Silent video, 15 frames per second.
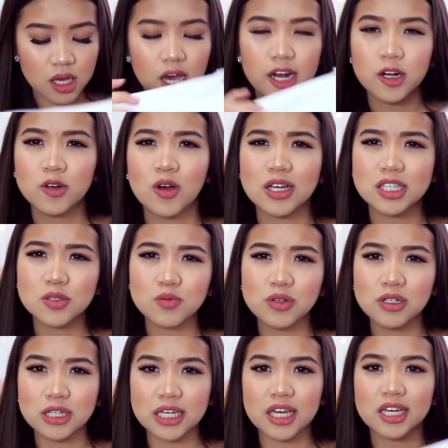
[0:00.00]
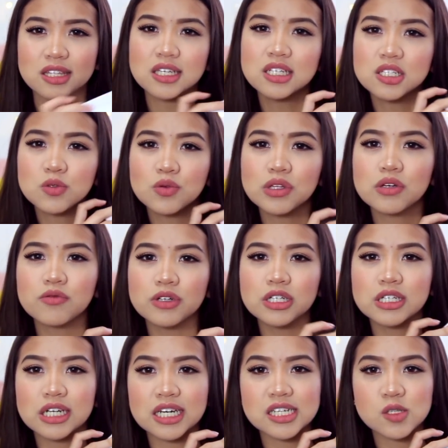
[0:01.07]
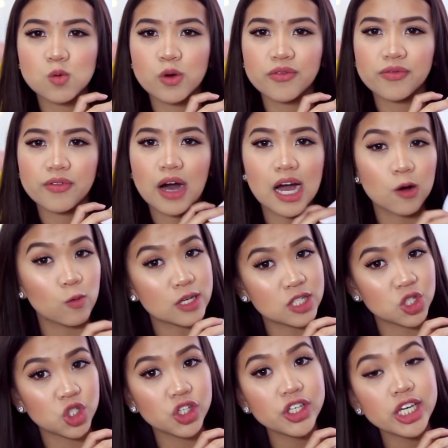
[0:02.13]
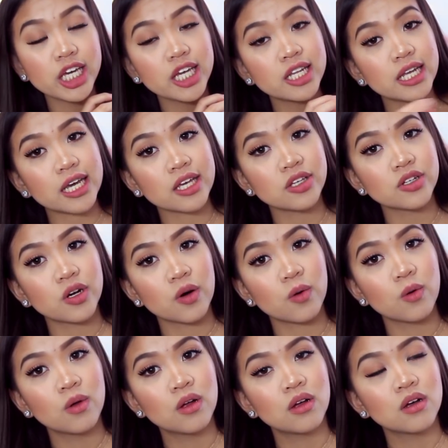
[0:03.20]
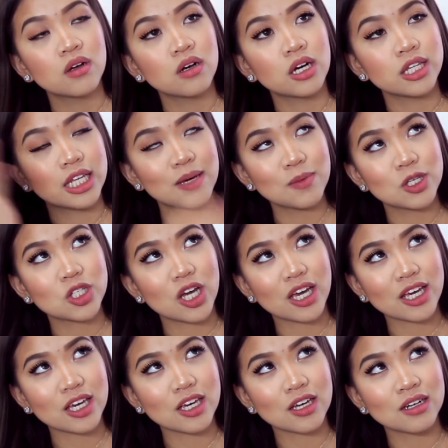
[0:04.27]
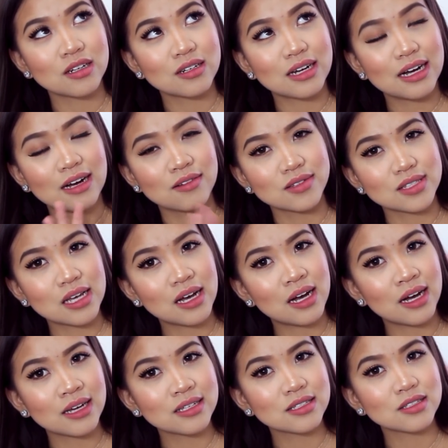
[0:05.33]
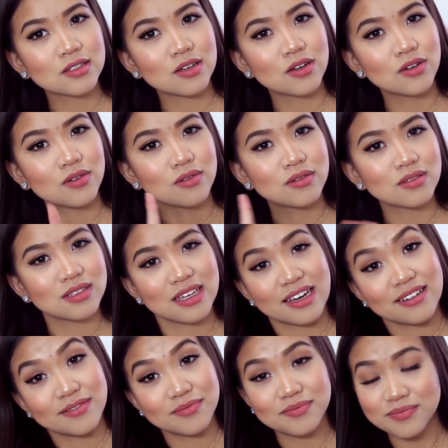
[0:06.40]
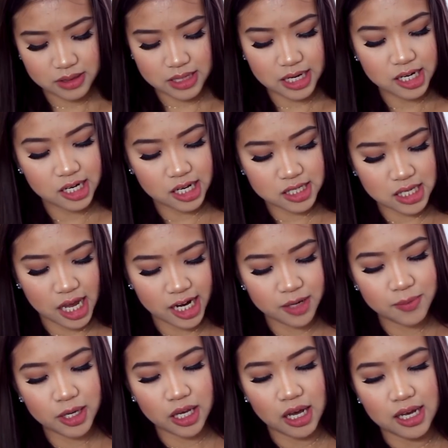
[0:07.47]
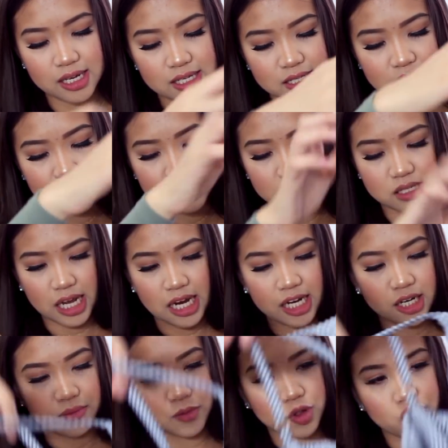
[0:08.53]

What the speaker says: I don't know, I just really like it. I think this will look really nice with high waist jean and a demi jacket outside, so yeah. Then the next item I got is this gingham